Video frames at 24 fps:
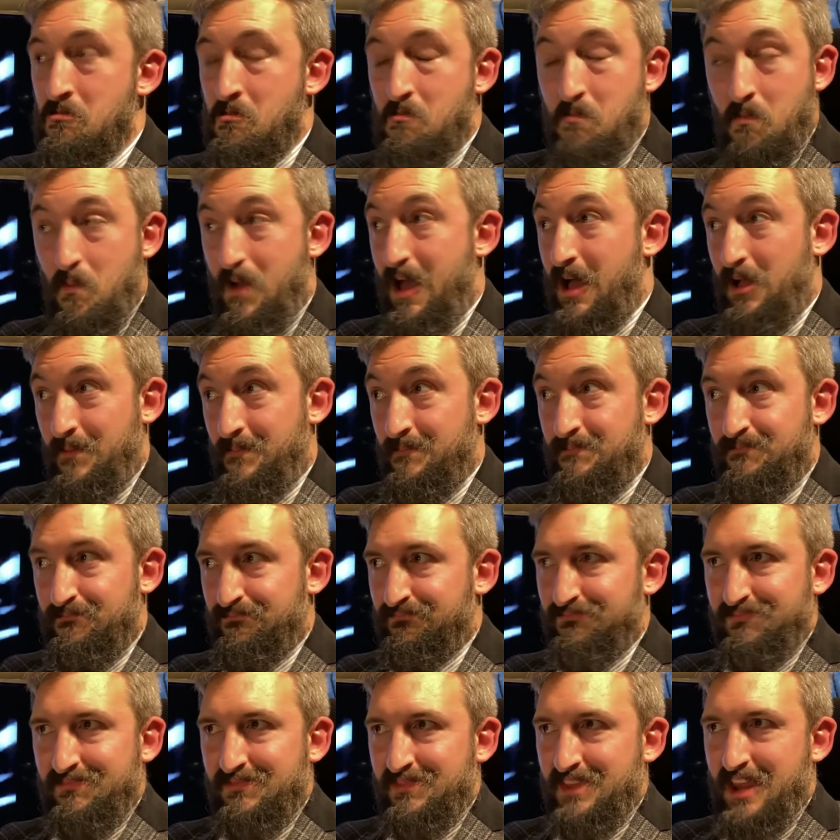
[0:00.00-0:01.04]
Well,
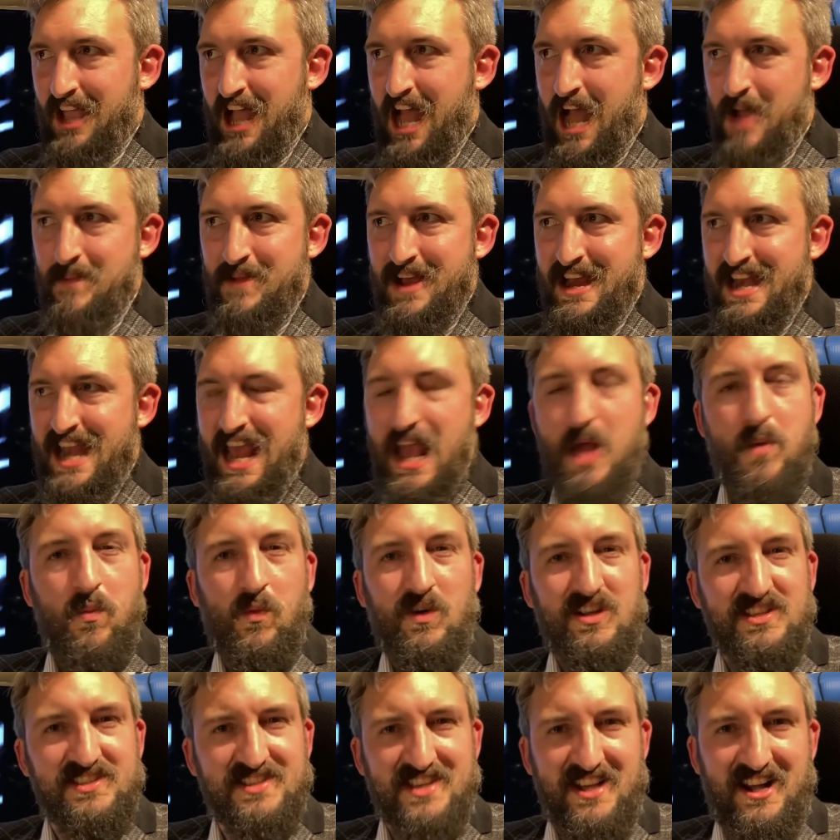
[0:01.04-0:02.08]
I mean, it
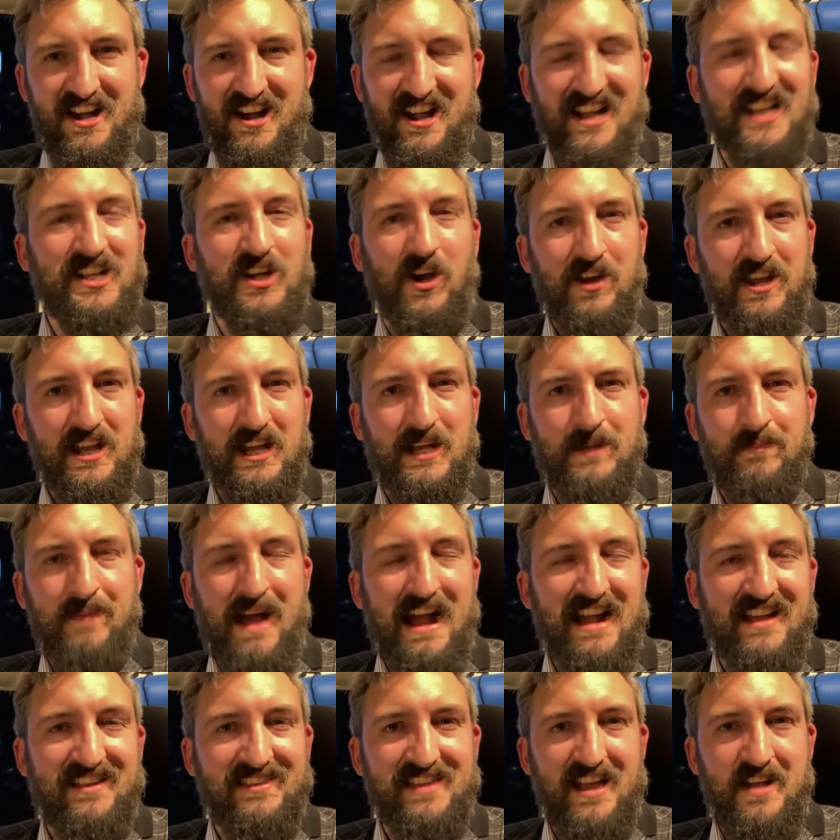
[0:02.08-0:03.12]
was iconic
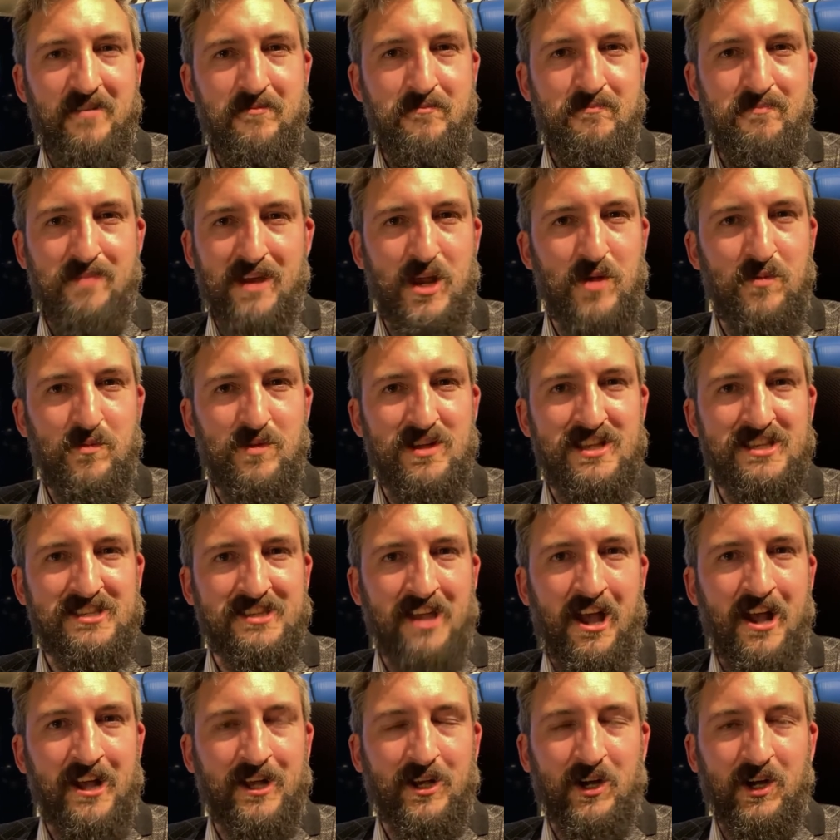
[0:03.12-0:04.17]
back then, but it was
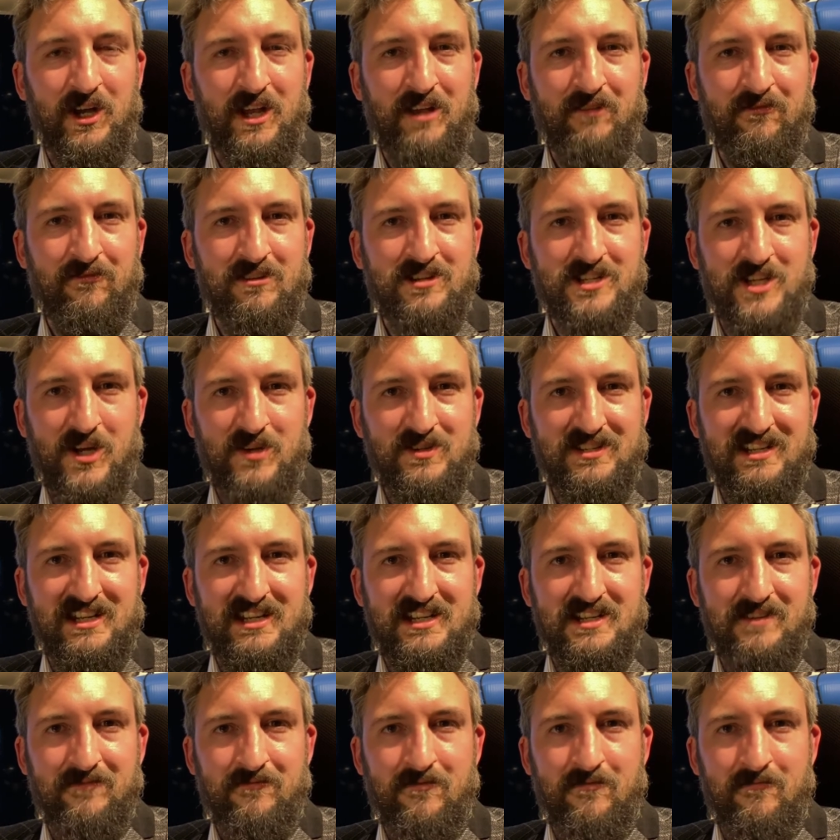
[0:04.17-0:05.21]
iconic for a totally
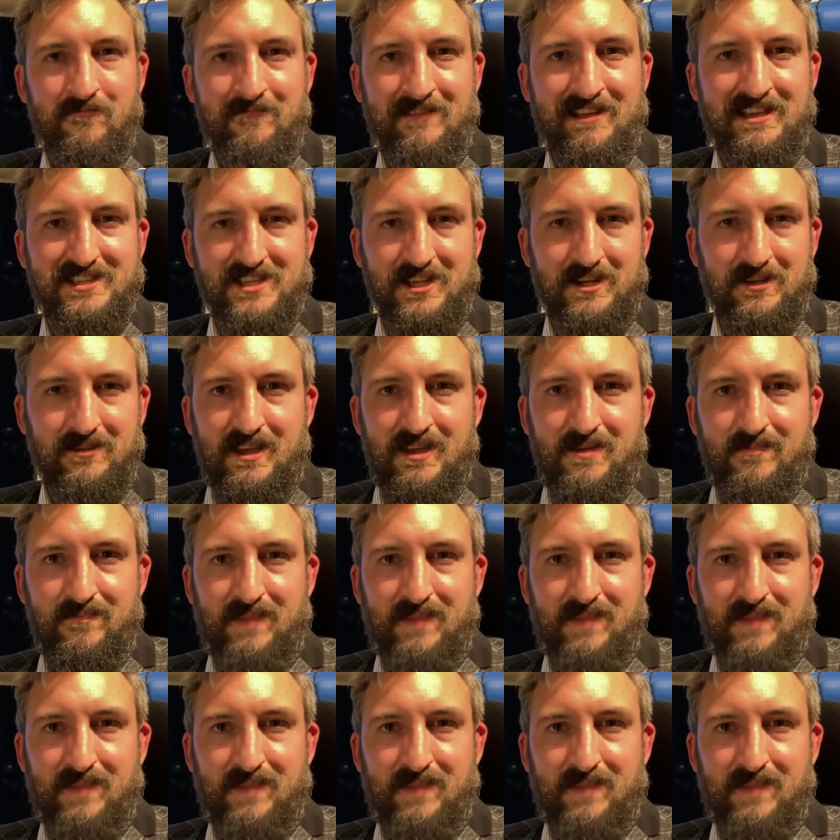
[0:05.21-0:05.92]
different reason,